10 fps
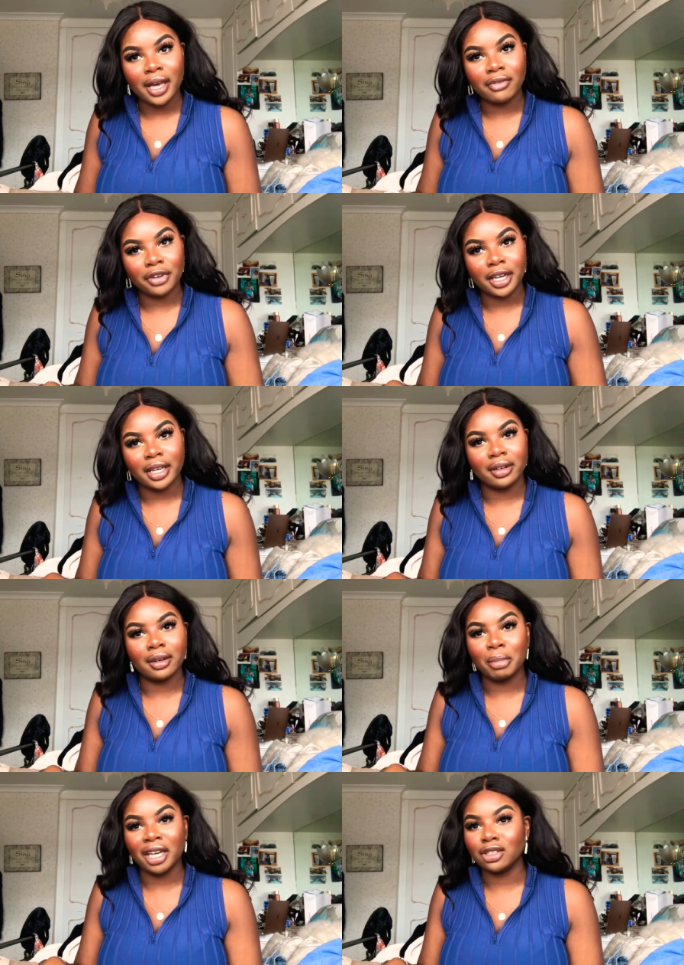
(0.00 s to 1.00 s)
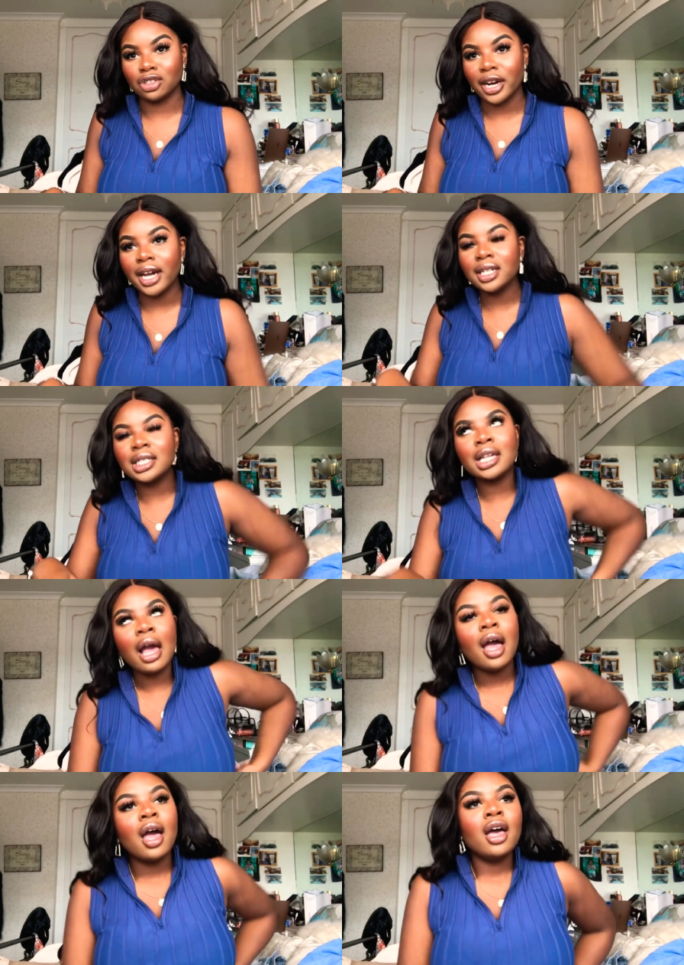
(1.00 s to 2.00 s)
a freaking pink dress
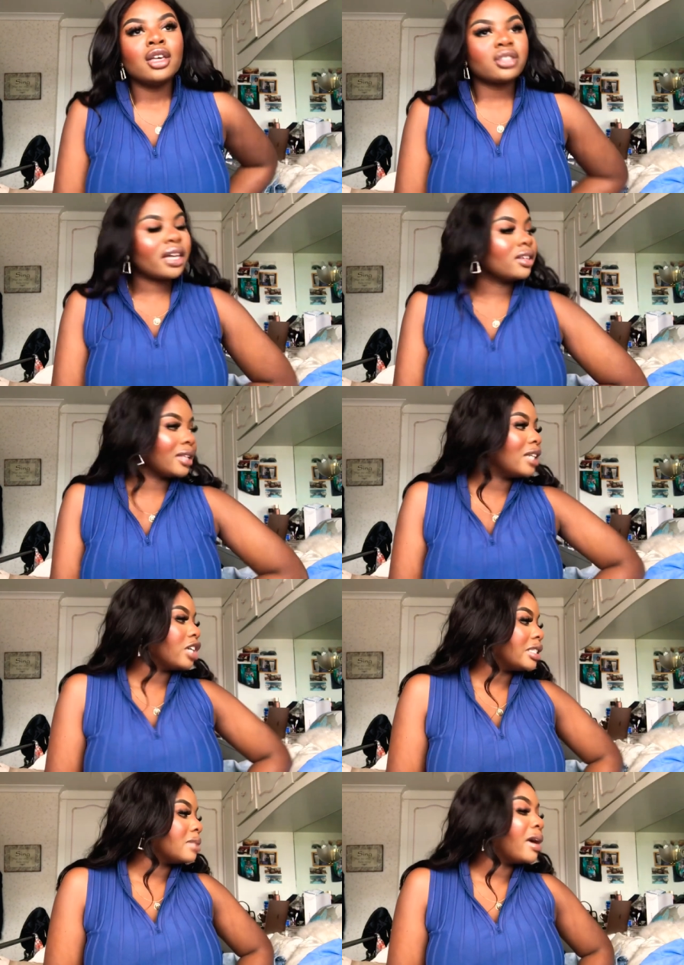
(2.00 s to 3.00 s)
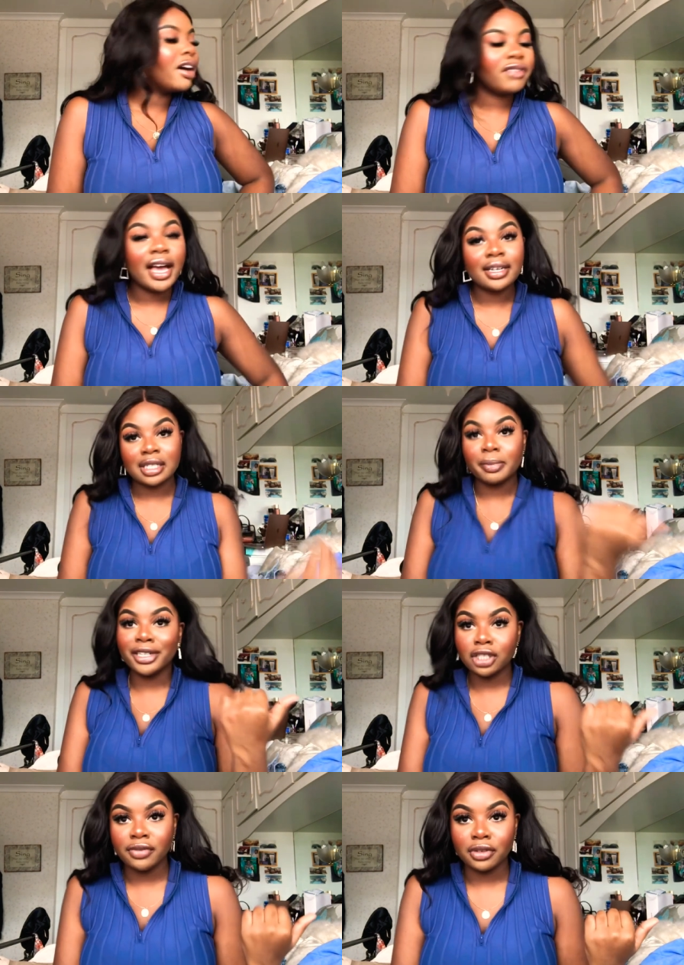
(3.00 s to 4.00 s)
so I think that dress is perfect
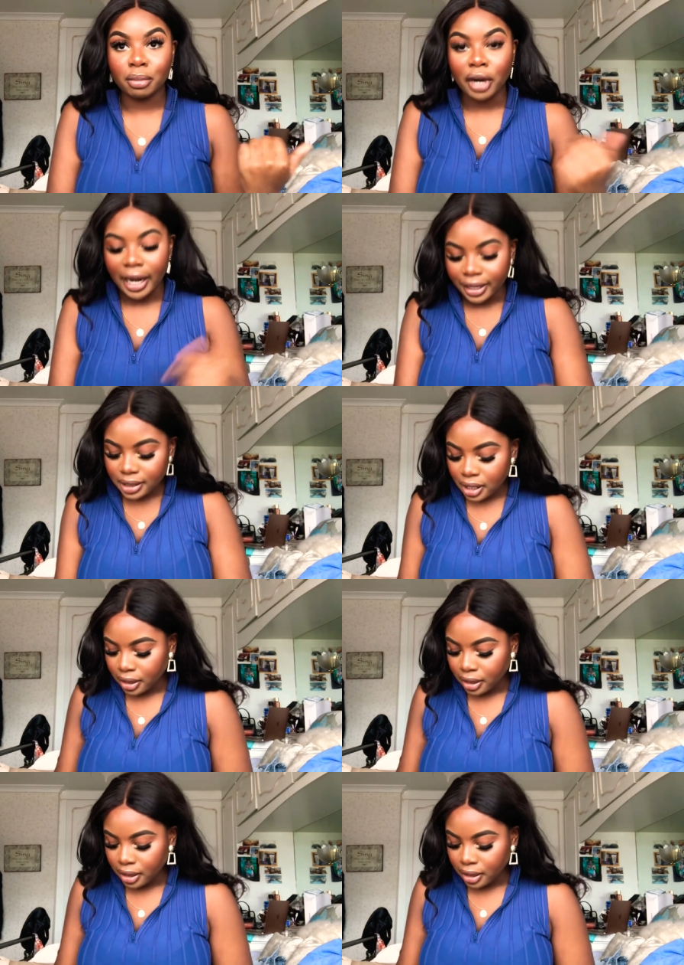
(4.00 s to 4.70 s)
especially for the price